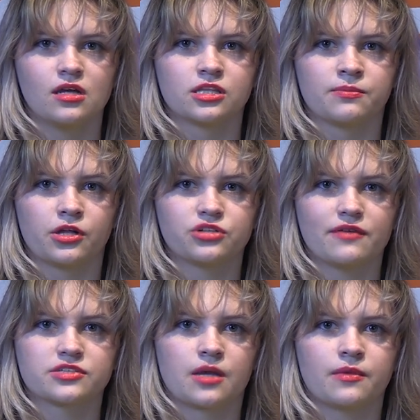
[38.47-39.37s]
The blood
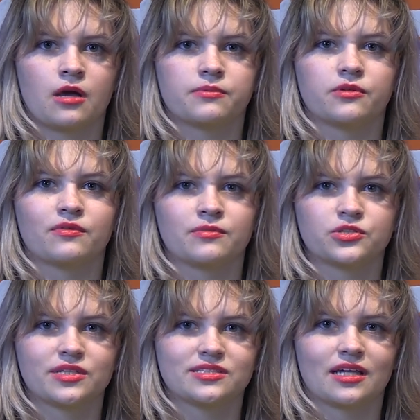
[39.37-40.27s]
drive is coming up November
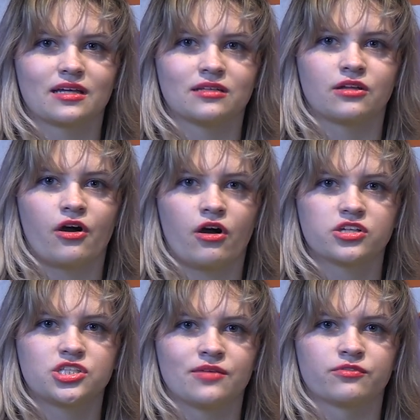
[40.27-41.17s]
22nd in the
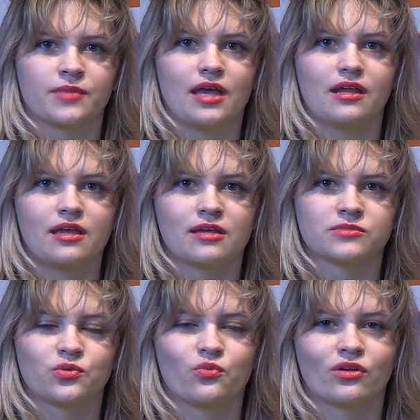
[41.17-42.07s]
Ox Gym from 8
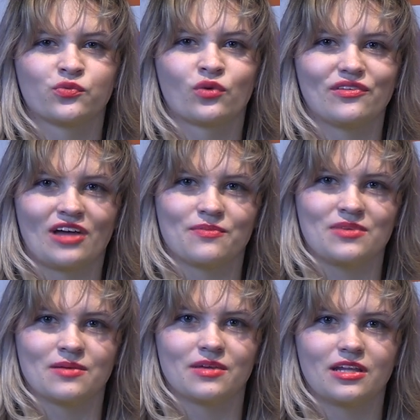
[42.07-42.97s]
a.m. to 1:45
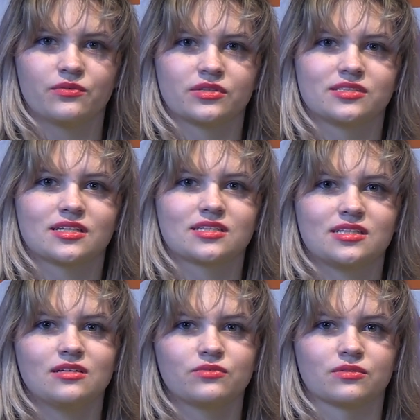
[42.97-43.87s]
p.m. Anyone
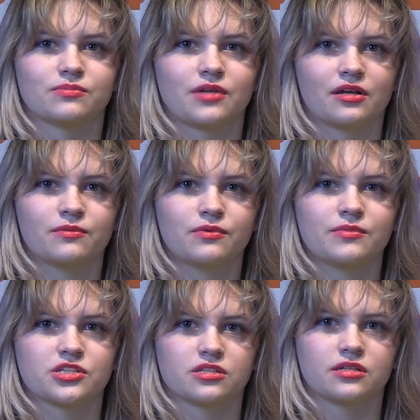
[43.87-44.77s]
16 with a parent
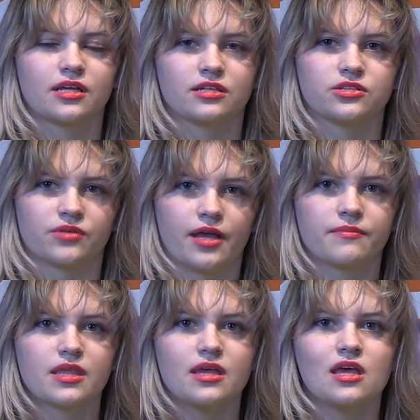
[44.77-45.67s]
permission can
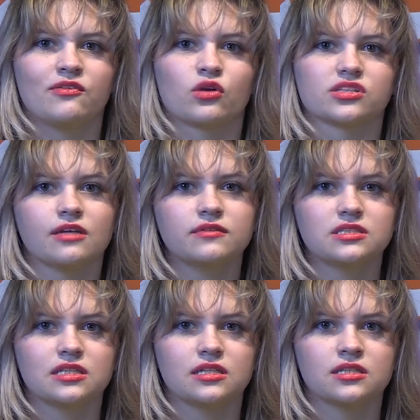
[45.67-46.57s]
donate. If you are
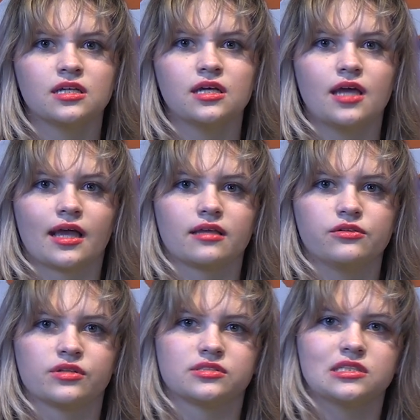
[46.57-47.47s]
17, and
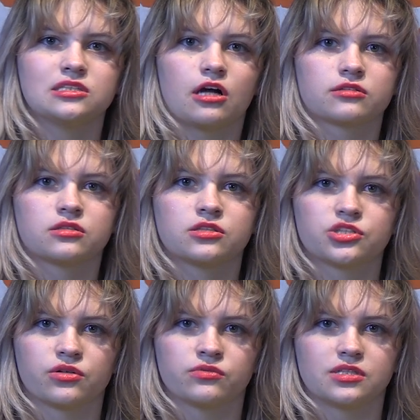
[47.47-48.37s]
you can see Dr.
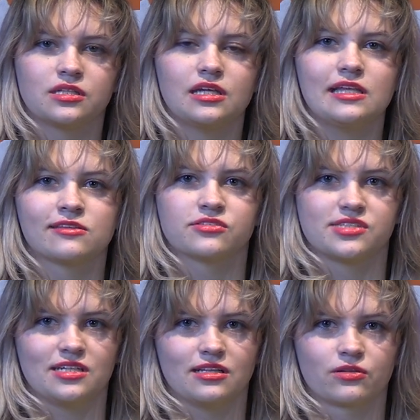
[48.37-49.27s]
Jones in
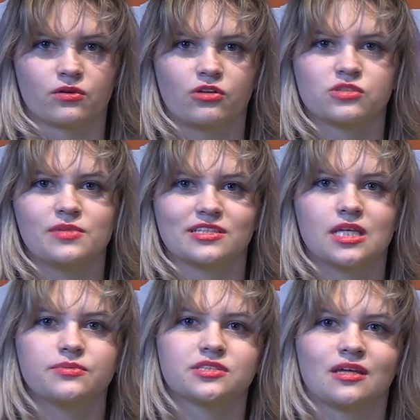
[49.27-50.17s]
E13. There will also be a
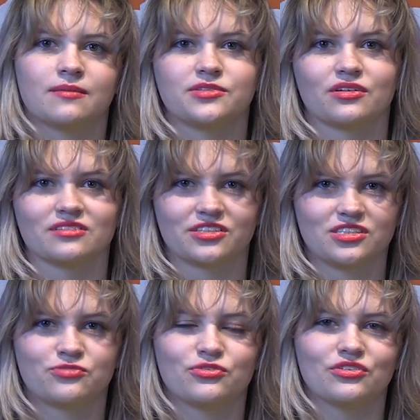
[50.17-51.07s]
table set up during
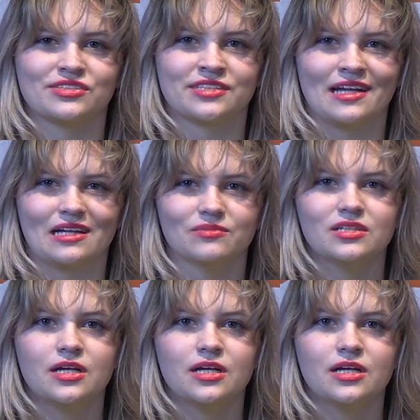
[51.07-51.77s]
lunches for you to sign up.